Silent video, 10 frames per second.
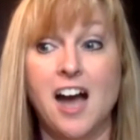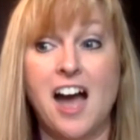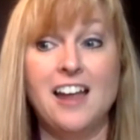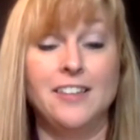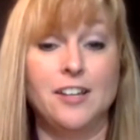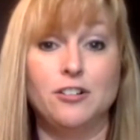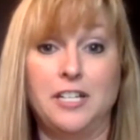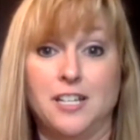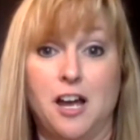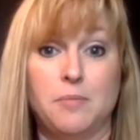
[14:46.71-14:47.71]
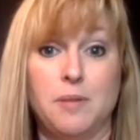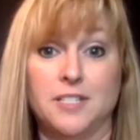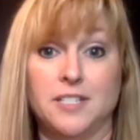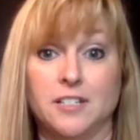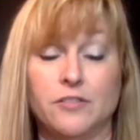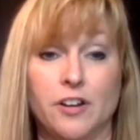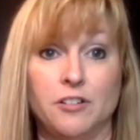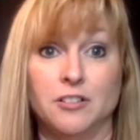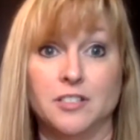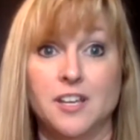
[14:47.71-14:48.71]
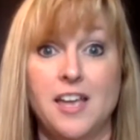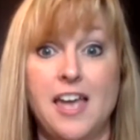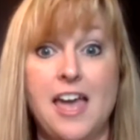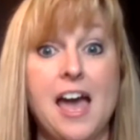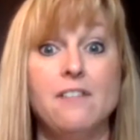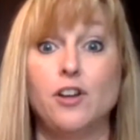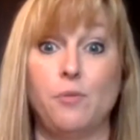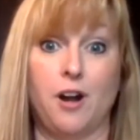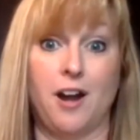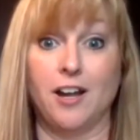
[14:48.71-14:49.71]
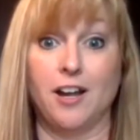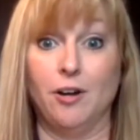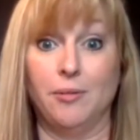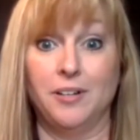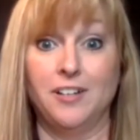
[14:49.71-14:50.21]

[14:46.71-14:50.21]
I literally talk about sales funnels everywhere I go.